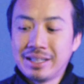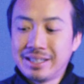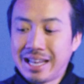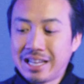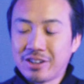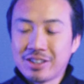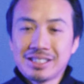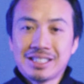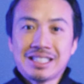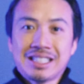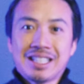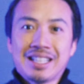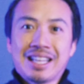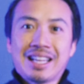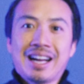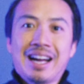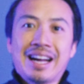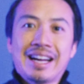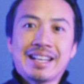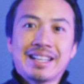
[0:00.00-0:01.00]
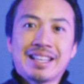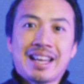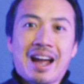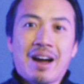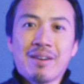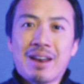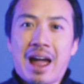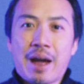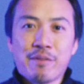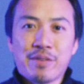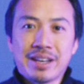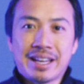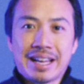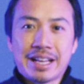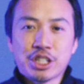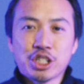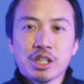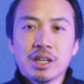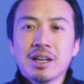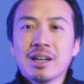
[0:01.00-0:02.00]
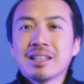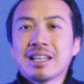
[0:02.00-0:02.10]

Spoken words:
to take your ceiling height down half an inch,